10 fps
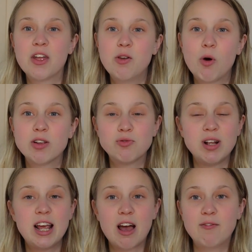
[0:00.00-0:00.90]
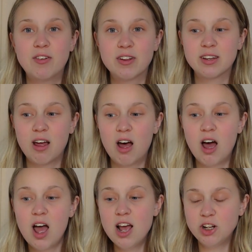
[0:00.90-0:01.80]
The noise really comforts
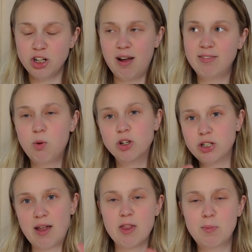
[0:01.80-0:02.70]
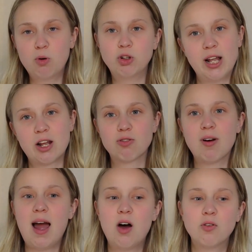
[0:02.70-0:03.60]
her. She loves watching like the ball shake
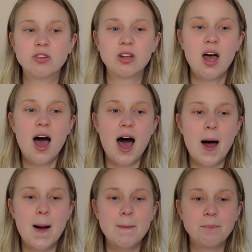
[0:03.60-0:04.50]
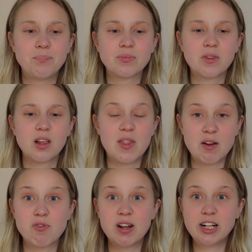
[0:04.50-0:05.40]
around. They
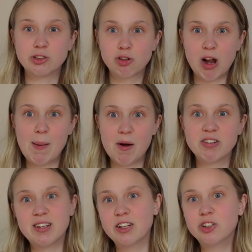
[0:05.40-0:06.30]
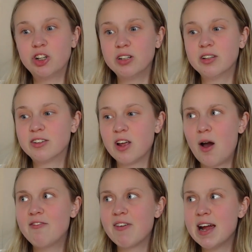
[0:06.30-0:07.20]
really just grab her attention. So
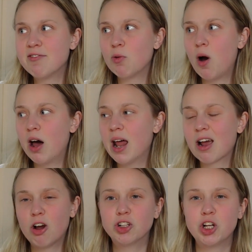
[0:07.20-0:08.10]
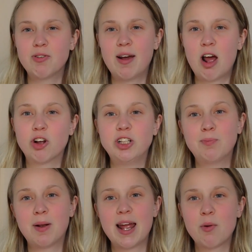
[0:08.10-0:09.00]
her favourite one, I can't show you right now because she's
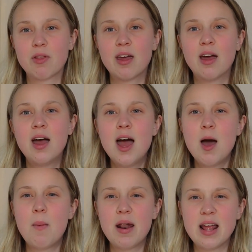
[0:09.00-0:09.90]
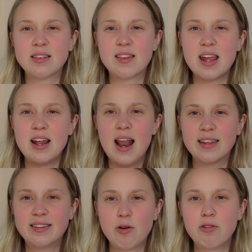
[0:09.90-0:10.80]
playing with it, but it's the La
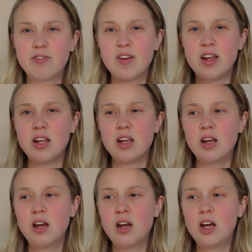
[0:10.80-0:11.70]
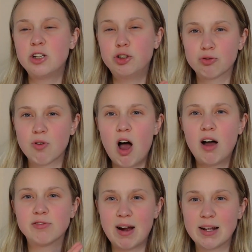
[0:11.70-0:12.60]
Sophie
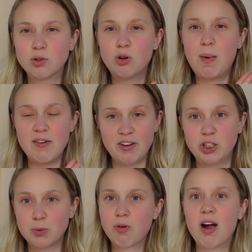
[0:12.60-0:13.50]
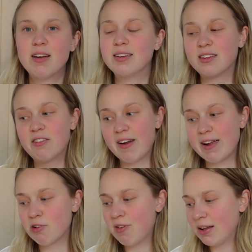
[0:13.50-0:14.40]
Giraffe Rattle by Fisher-Price. It's her
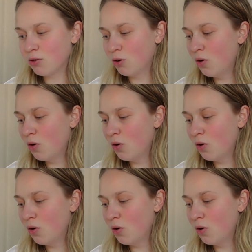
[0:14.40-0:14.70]
favourite rattle.